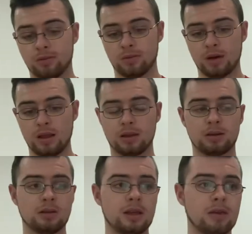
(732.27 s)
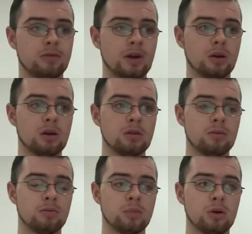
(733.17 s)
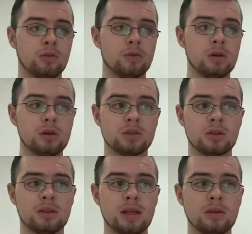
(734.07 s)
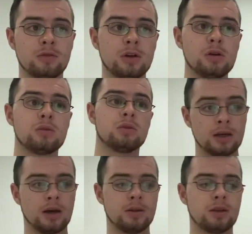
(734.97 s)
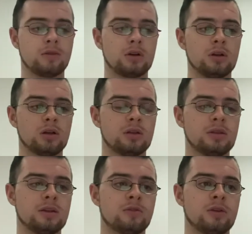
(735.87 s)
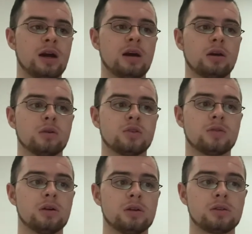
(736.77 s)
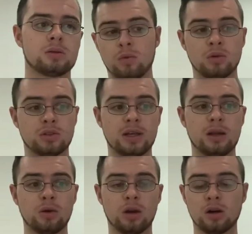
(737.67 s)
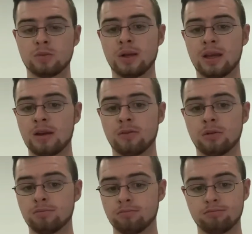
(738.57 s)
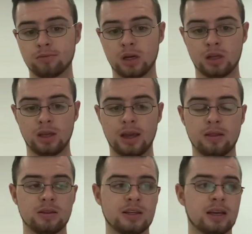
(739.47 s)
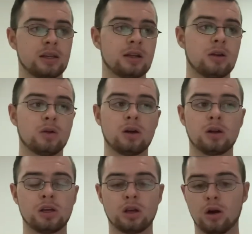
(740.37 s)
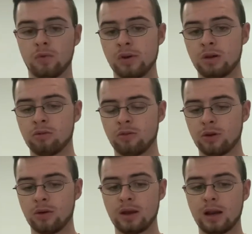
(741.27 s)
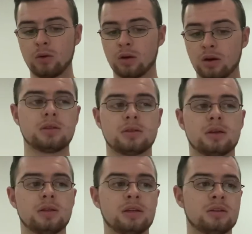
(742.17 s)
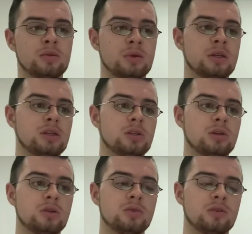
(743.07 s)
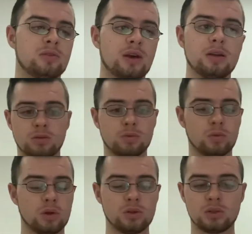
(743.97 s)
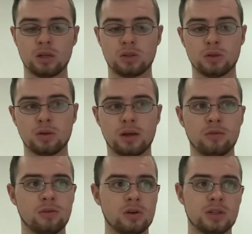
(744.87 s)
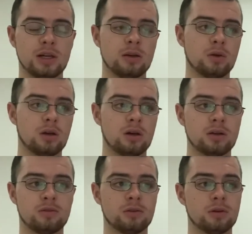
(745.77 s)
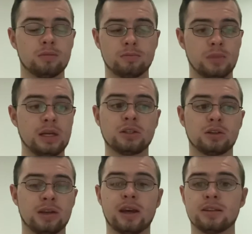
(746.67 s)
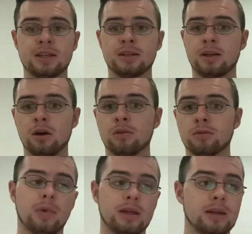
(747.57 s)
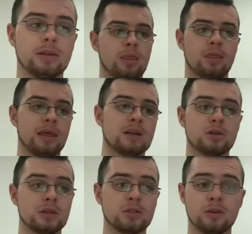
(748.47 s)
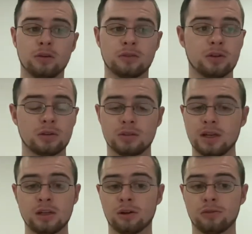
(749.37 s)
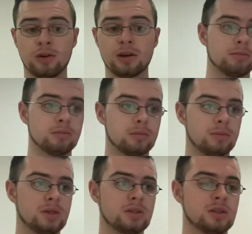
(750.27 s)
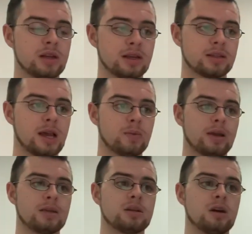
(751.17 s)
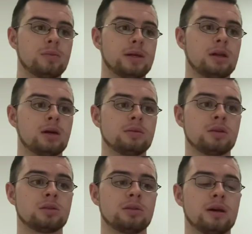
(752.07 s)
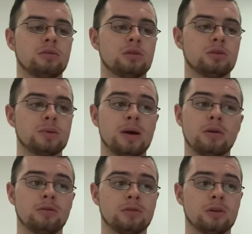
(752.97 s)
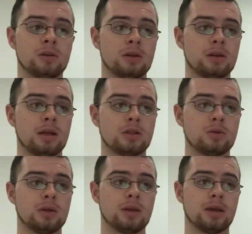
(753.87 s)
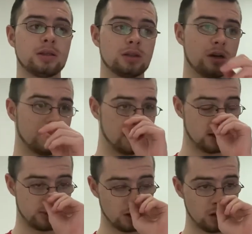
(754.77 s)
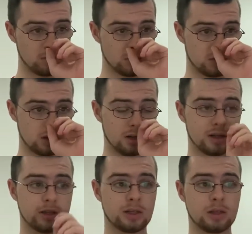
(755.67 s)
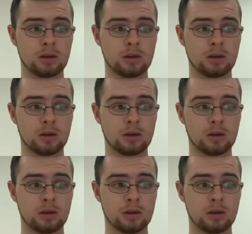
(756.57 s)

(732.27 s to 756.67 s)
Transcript: At the end of the day, Fred got the ball first and then the follow through. I think you've got to look at the different angles first. Once a yellow card's been given, and you get the second yellow card, you can't really review a yellow card. So discipline issues for Fred. Once I saw that first yellow card, I thought, he's going to get a sending off. He did. That's Ollie's fault for not taking off Fred. Misses the next game against RB Leipzig, so that rules him out for next week against RB Leipzig. Most likely see,